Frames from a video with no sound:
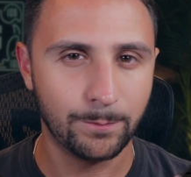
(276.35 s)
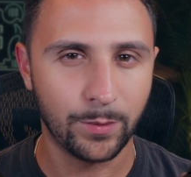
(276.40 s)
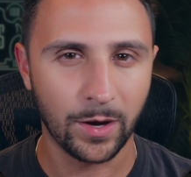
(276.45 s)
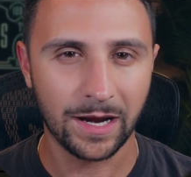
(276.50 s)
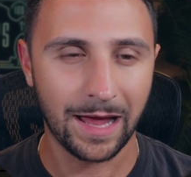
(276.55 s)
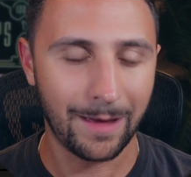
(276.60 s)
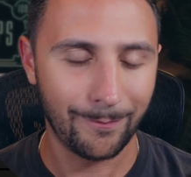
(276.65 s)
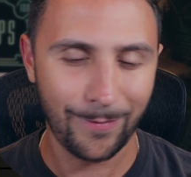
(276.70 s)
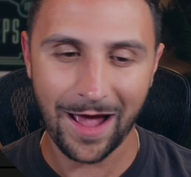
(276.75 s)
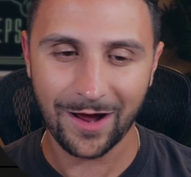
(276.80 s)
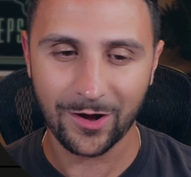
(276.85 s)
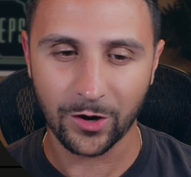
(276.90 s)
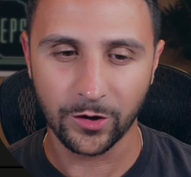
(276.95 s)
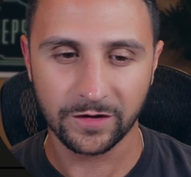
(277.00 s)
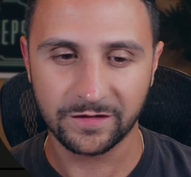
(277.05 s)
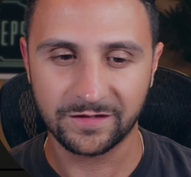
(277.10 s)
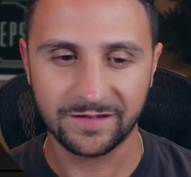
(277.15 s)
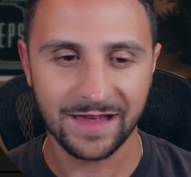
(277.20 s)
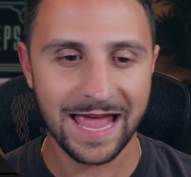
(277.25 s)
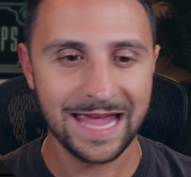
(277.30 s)
but I'm not going
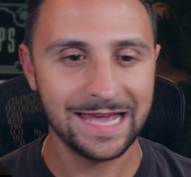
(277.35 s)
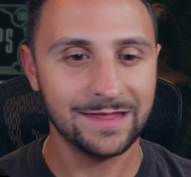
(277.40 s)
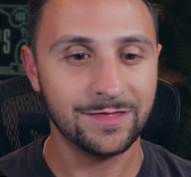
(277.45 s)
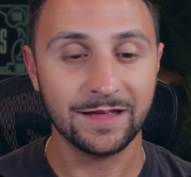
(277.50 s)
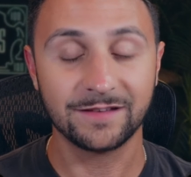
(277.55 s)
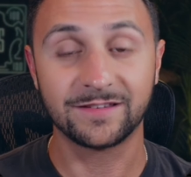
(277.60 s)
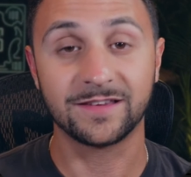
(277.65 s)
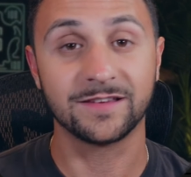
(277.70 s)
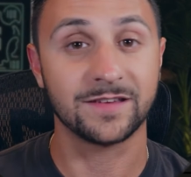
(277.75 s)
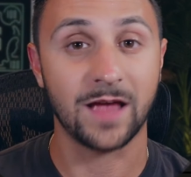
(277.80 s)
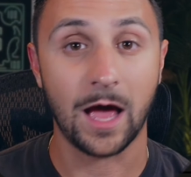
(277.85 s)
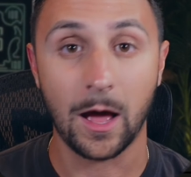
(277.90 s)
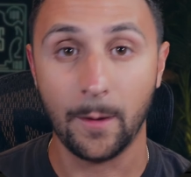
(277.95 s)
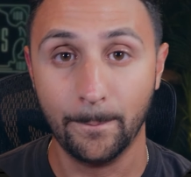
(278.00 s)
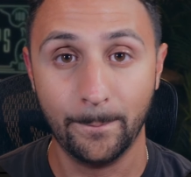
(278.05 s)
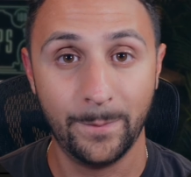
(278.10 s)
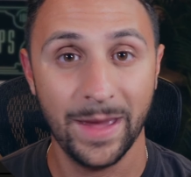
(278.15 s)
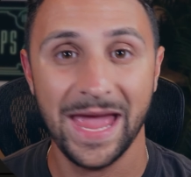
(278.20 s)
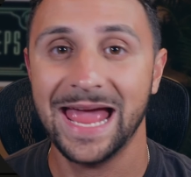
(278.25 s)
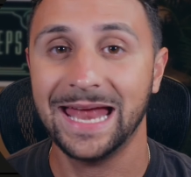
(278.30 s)
to say this is a
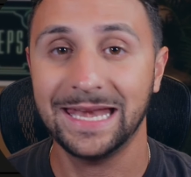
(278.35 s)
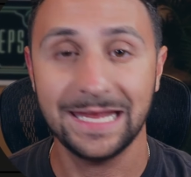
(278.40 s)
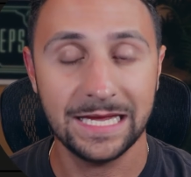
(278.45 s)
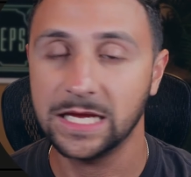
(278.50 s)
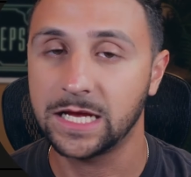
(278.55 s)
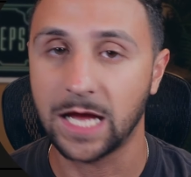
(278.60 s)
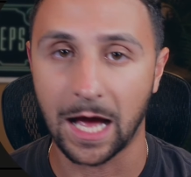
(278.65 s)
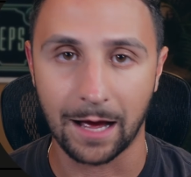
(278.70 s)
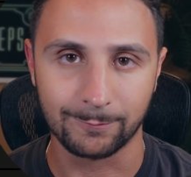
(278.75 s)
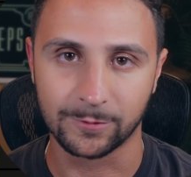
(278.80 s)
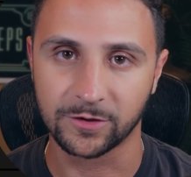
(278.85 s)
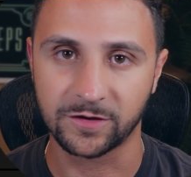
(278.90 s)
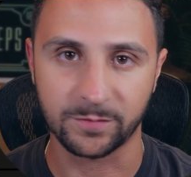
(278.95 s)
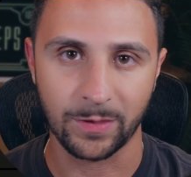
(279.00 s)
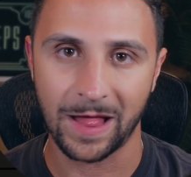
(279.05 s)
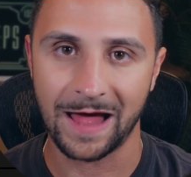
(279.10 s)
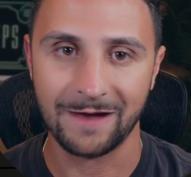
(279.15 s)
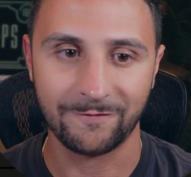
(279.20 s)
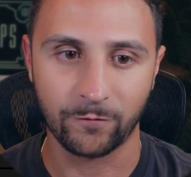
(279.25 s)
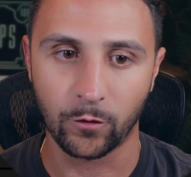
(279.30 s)
bad e-commerce
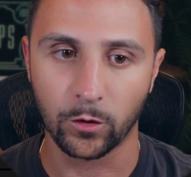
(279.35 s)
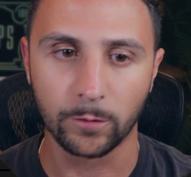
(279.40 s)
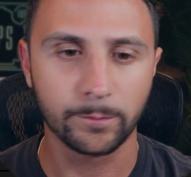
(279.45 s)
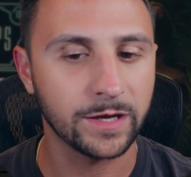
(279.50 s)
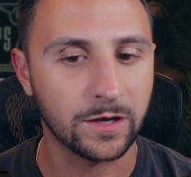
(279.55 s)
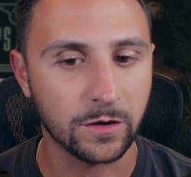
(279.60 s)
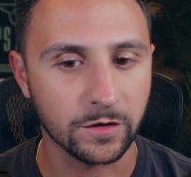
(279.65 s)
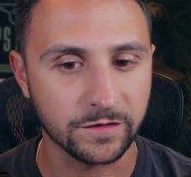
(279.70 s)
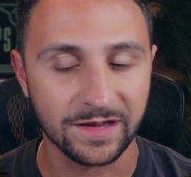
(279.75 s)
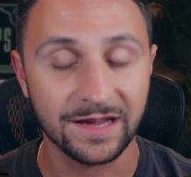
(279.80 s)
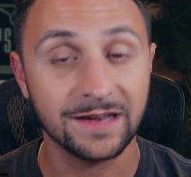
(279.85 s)
platform because